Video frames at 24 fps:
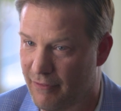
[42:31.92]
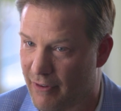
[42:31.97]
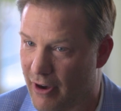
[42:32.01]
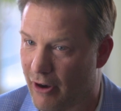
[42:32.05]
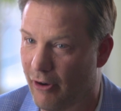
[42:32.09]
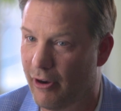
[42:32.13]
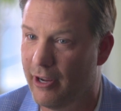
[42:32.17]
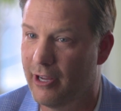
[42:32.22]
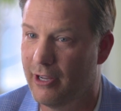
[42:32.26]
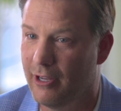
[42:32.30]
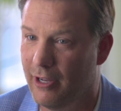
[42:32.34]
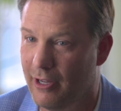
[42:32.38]

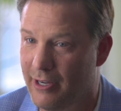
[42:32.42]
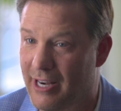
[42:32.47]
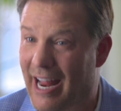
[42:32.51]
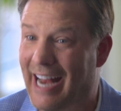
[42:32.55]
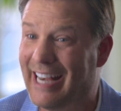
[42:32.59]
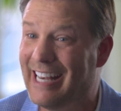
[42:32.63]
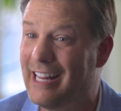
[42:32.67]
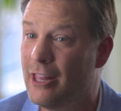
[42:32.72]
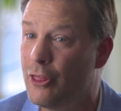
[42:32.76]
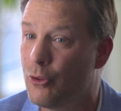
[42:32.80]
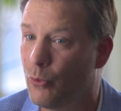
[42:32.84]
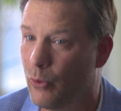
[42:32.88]
Very good.
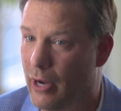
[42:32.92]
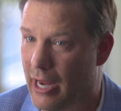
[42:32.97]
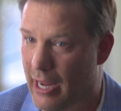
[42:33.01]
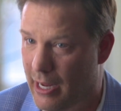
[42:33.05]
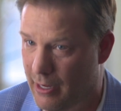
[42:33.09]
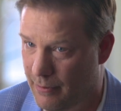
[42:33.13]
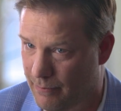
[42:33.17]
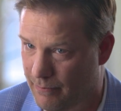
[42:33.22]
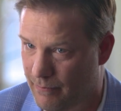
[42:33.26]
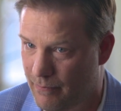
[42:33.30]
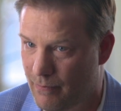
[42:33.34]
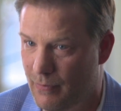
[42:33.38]

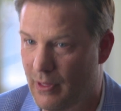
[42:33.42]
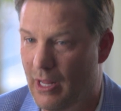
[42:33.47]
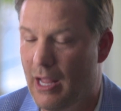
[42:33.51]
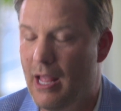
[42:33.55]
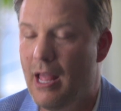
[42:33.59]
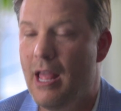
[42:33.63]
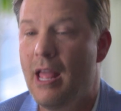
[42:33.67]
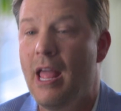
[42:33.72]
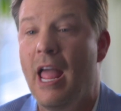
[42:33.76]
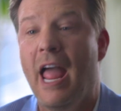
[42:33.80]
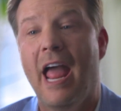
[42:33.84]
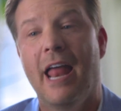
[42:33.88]
93.
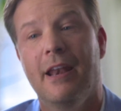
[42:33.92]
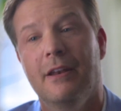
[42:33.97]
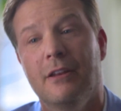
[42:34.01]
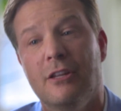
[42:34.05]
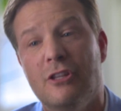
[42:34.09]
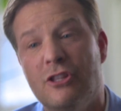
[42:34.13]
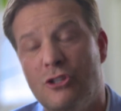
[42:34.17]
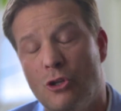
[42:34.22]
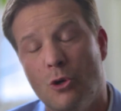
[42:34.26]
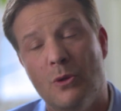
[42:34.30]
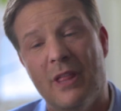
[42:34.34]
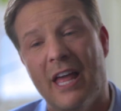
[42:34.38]
93.
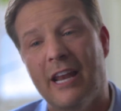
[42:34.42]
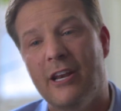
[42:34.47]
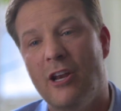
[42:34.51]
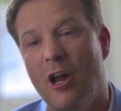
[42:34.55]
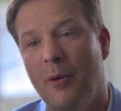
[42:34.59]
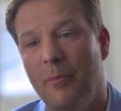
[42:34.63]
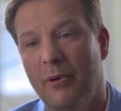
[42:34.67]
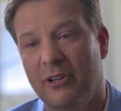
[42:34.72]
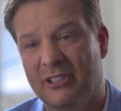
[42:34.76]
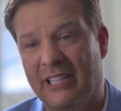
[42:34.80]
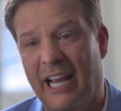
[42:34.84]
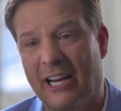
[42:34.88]
And so that
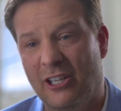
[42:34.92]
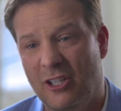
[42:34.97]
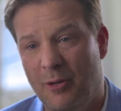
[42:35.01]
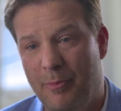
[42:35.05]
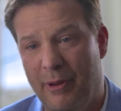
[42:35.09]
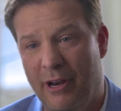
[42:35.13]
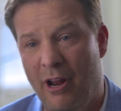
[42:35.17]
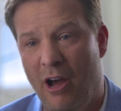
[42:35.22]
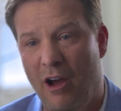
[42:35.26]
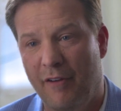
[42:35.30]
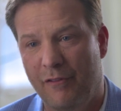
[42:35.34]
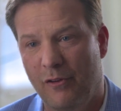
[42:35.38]
number has
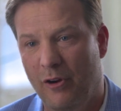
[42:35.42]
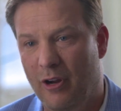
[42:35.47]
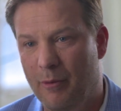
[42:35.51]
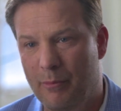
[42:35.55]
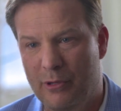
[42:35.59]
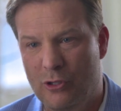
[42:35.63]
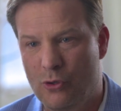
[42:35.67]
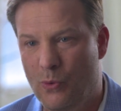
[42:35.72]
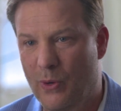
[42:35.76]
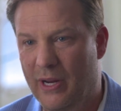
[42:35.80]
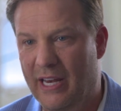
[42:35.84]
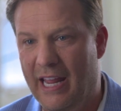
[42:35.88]
actually been
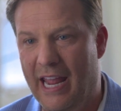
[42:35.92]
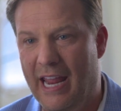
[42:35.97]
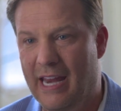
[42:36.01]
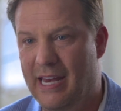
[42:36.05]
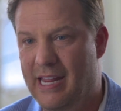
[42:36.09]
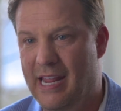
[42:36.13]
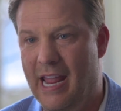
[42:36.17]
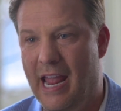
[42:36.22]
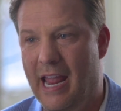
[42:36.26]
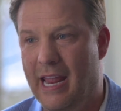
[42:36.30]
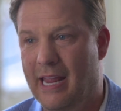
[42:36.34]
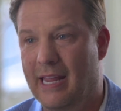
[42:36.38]
hovering between
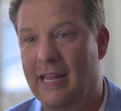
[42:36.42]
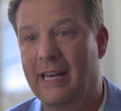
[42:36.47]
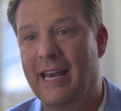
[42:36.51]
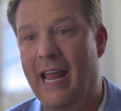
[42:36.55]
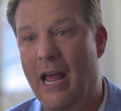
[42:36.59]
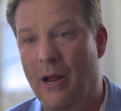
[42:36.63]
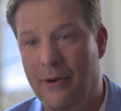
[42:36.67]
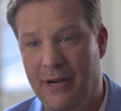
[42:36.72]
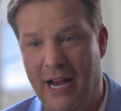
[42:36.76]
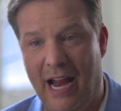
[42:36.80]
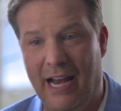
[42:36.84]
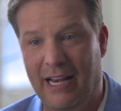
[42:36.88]
88 and
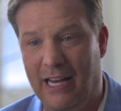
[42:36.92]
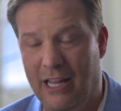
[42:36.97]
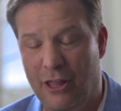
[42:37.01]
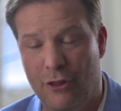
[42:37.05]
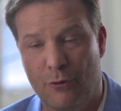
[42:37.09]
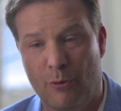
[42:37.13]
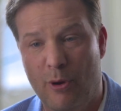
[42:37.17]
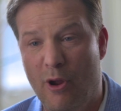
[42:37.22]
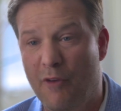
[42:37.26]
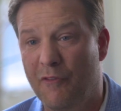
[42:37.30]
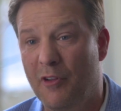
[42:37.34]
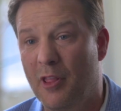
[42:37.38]
now
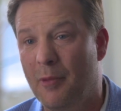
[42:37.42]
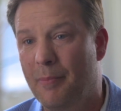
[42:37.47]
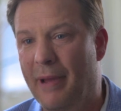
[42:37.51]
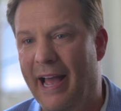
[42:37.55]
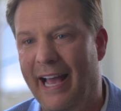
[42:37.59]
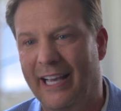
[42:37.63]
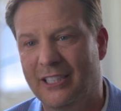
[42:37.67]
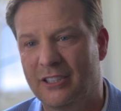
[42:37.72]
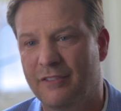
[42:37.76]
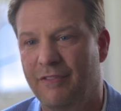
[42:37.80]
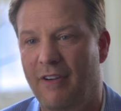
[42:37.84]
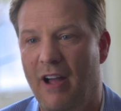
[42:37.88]
93 over the
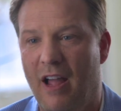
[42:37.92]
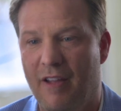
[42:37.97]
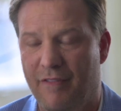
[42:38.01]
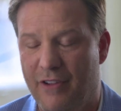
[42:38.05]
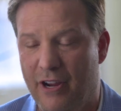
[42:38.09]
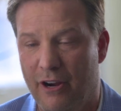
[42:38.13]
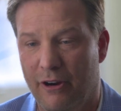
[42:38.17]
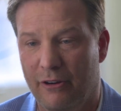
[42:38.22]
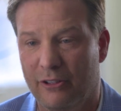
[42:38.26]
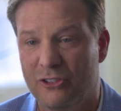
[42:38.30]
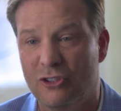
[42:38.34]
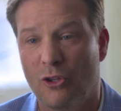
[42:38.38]
past 5 years.